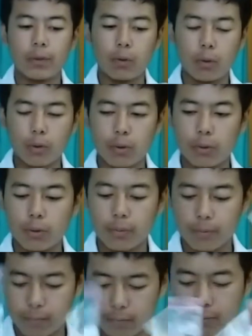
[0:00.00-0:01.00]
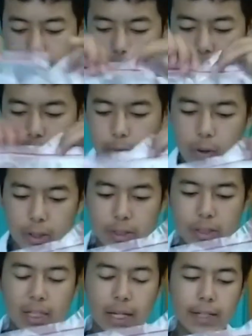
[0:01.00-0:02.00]
go to
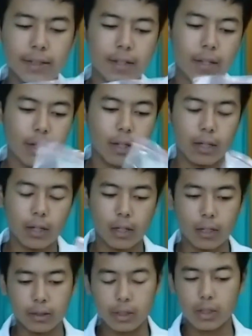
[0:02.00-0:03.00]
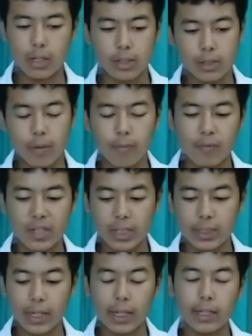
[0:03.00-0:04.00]
forest sites, there are some
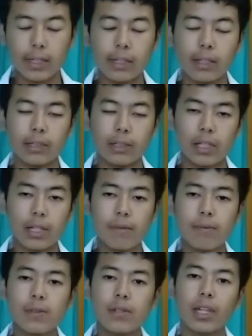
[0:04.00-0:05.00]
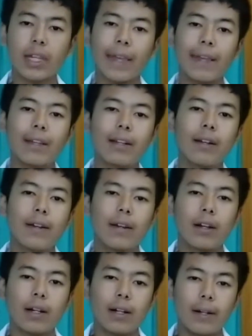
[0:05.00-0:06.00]
decaying leaves, decaying
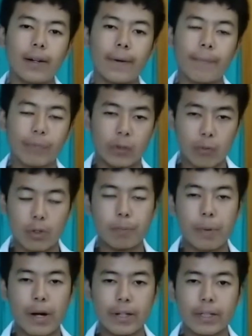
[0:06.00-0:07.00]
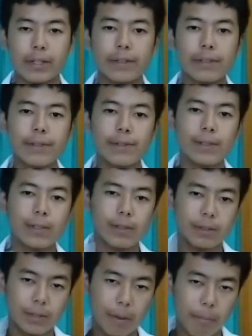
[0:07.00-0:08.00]
wood particles,
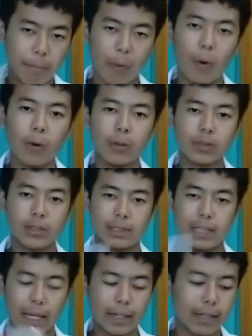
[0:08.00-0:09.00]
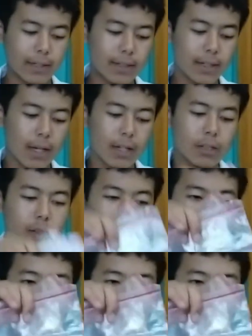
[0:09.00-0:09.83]
some moss, lichens, so you